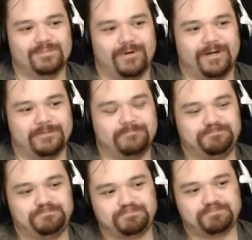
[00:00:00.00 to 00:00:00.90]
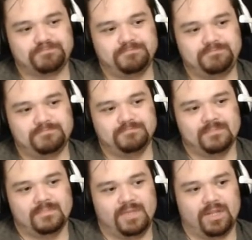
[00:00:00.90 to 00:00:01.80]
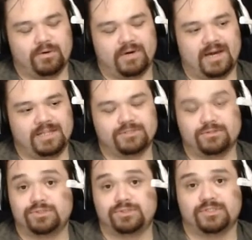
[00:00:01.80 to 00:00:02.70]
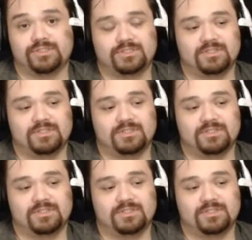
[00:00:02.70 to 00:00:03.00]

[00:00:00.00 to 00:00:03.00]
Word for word: where, you know, high school students